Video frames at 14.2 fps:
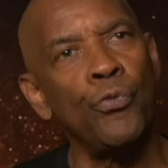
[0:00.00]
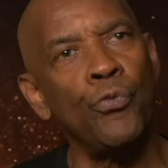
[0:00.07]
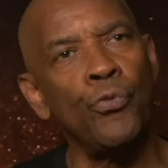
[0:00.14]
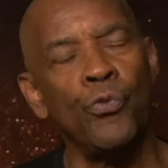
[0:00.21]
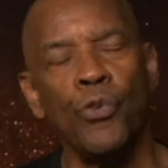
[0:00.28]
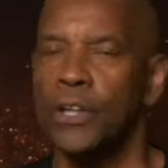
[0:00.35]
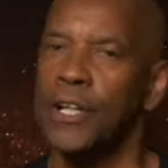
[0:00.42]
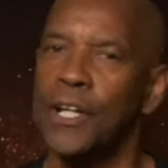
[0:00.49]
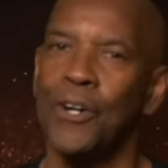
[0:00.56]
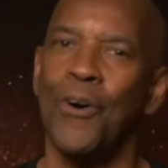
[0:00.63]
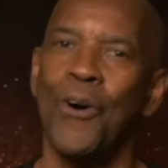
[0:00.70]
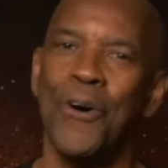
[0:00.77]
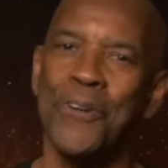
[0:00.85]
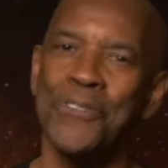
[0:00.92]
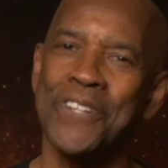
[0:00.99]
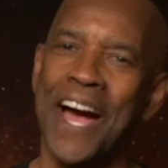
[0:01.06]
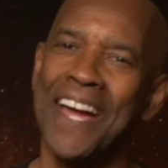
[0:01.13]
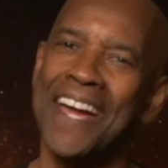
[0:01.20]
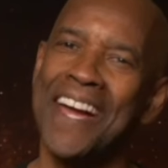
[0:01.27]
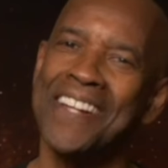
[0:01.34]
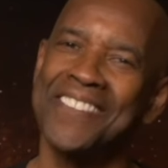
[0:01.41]
In the absence of Crowe and
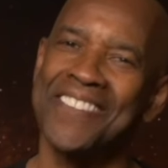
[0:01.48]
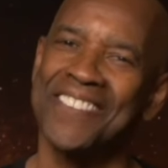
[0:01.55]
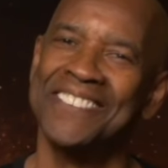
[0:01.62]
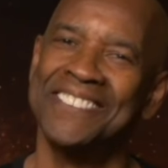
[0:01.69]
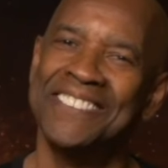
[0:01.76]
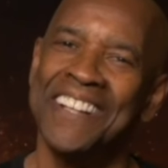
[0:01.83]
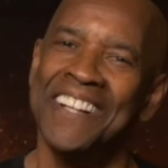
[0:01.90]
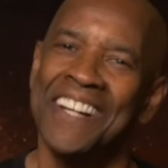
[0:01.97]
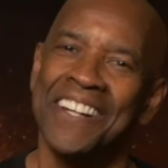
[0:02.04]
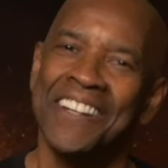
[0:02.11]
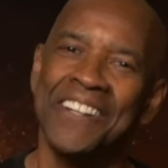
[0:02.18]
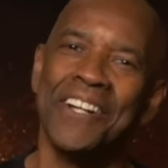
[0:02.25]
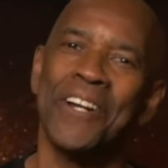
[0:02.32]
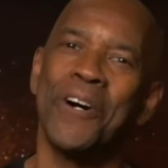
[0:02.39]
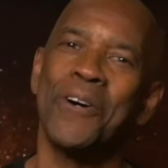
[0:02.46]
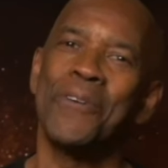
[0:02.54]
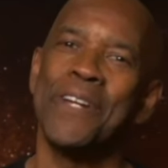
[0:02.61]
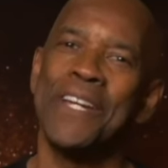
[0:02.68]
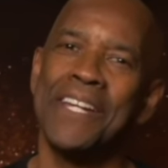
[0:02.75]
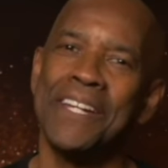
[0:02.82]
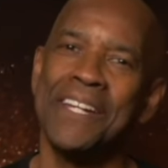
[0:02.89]
Phoenix, Washington was the
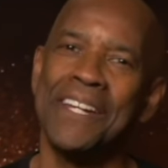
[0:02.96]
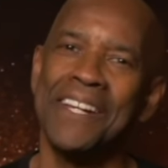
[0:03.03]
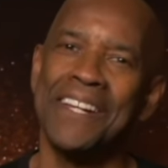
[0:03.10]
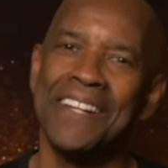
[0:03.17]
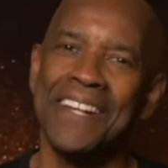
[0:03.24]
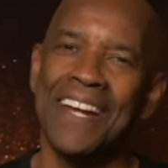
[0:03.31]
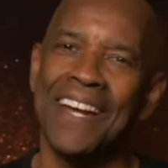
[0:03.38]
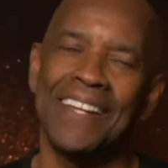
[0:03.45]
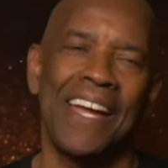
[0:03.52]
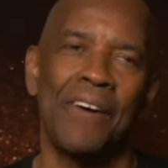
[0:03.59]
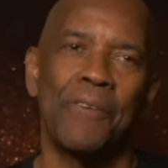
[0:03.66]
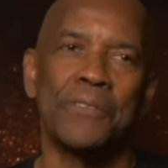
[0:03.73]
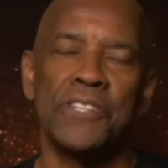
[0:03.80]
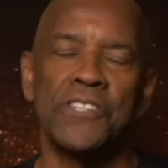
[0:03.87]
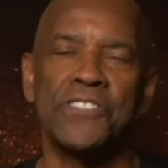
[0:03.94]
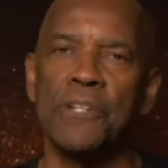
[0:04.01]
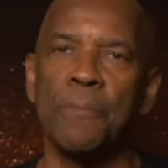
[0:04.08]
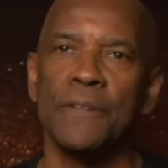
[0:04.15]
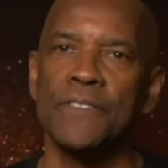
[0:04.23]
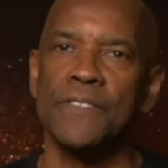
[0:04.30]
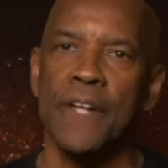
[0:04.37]
clout this film needed
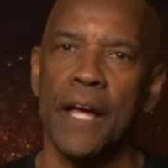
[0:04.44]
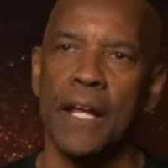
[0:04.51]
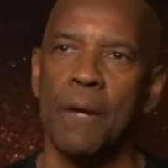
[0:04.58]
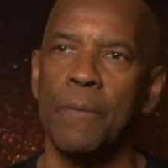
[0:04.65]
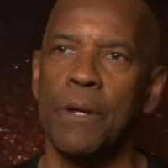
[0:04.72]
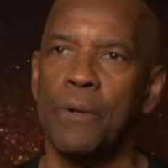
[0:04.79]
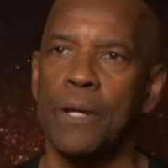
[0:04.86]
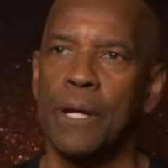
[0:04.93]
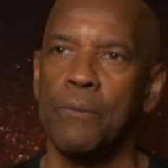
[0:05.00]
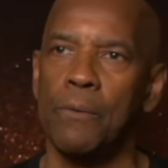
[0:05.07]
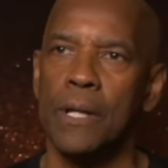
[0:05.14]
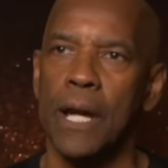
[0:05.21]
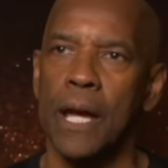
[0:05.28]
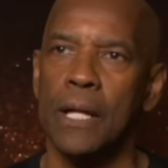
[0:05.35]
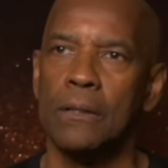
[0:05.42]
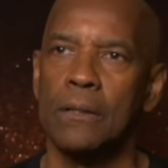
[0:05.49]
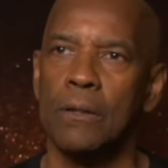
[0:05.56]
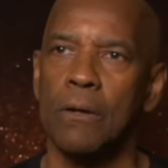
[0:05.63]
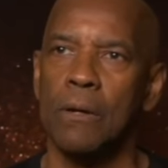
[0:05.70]
from an audience perspective